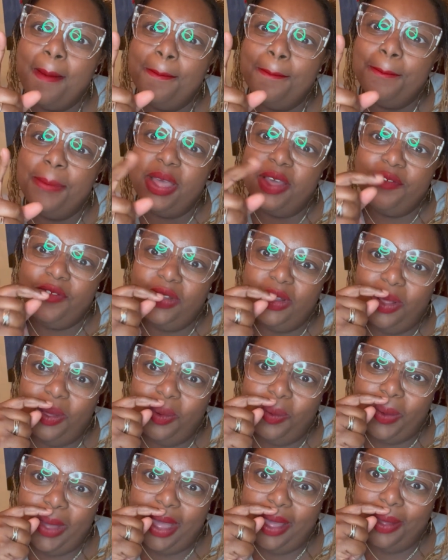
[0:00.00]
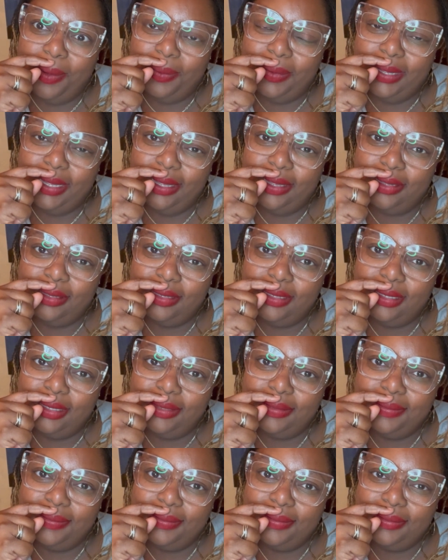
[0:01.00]
Buffalo Wild Wings.
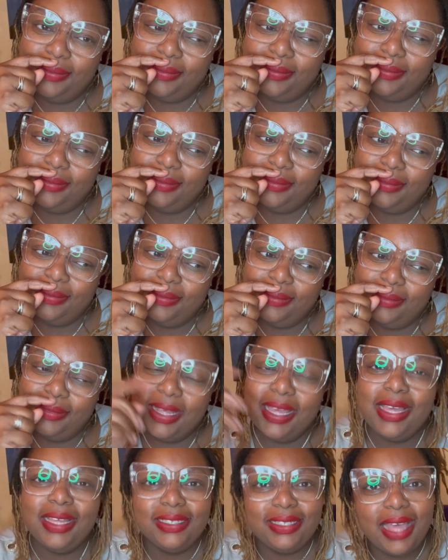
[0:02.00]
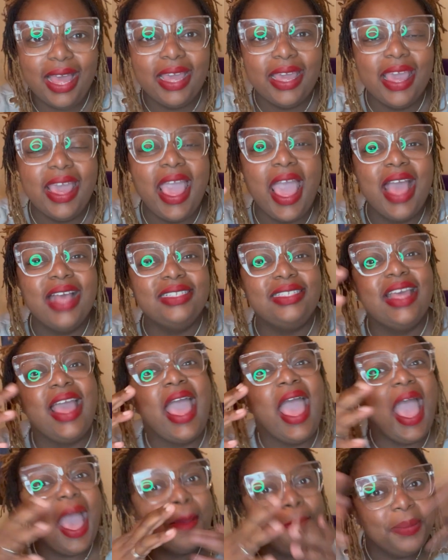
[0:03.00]
It's like it has the
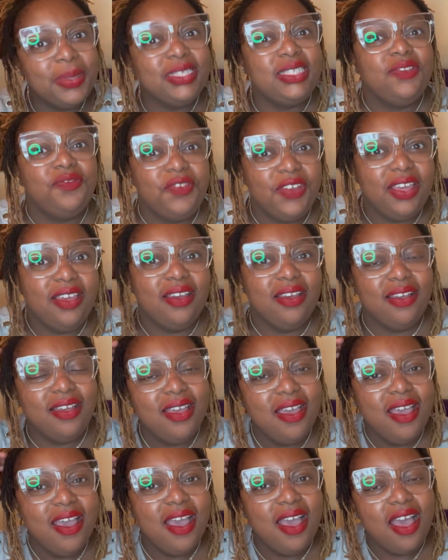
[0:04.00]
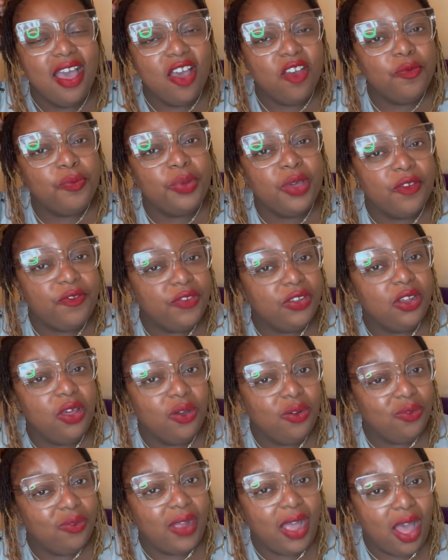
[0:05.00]
atmosphere of
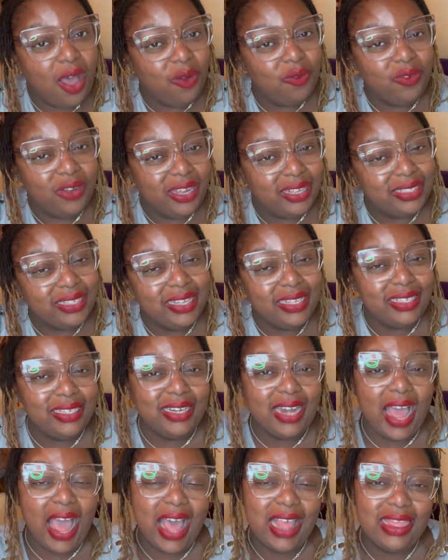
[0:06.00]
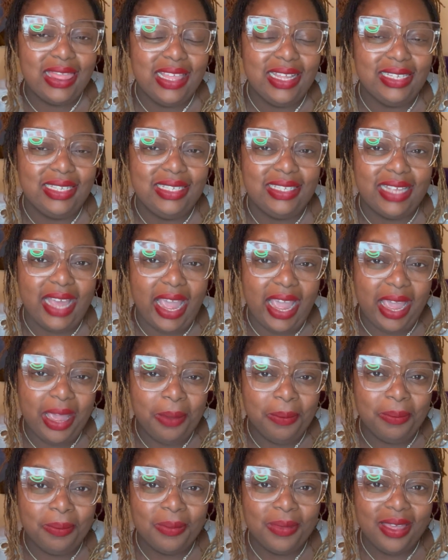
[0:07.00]
Buffalo Wild Wings. It's not the
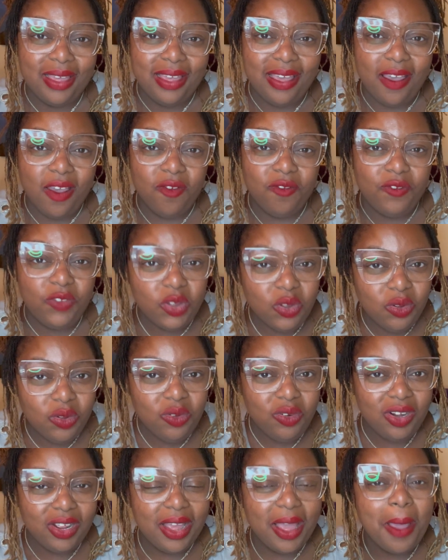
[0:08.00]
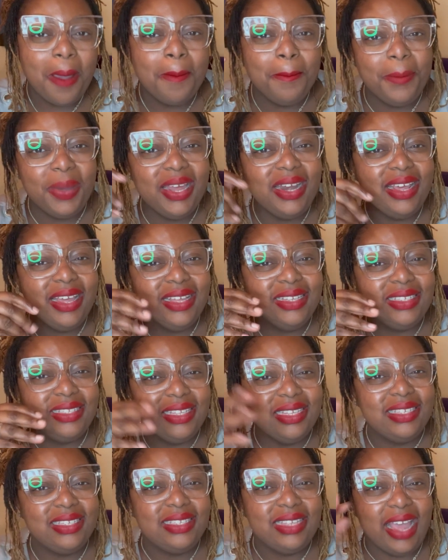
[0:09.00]
same food, but it's
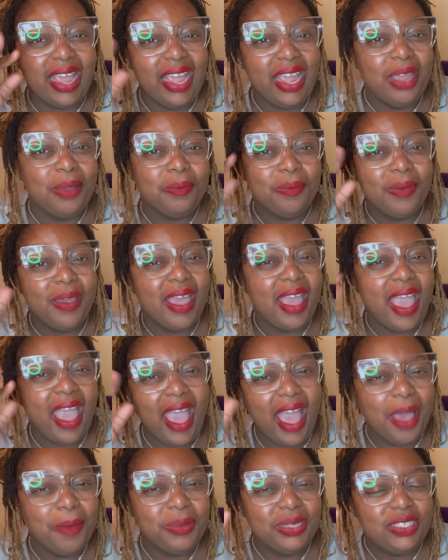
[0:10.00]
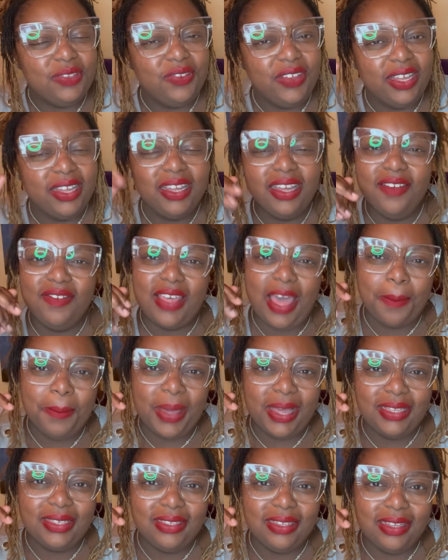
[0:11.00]
the same atmosphere, if that
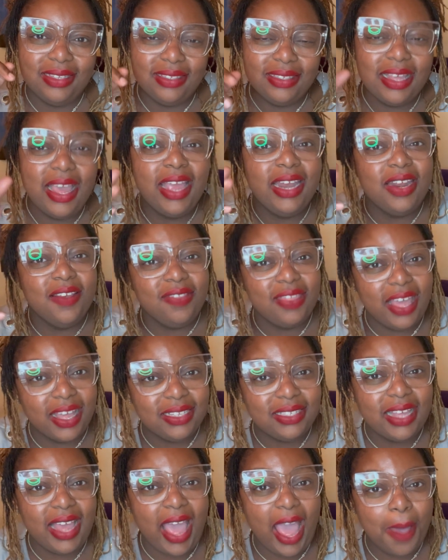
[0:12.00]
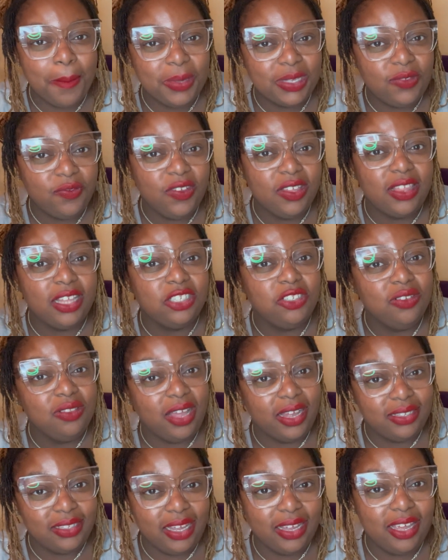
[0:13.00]
makes sense. And if that's the atmosphere that you
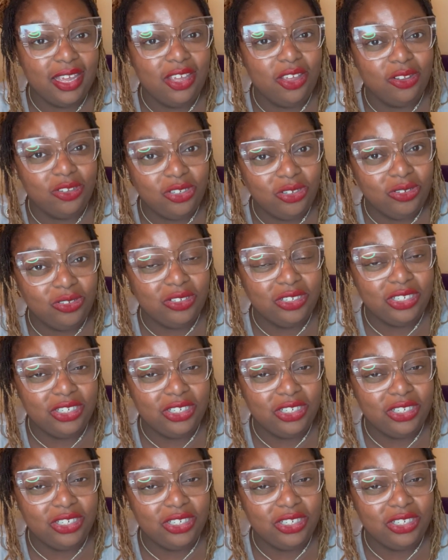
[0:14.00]
like taking your children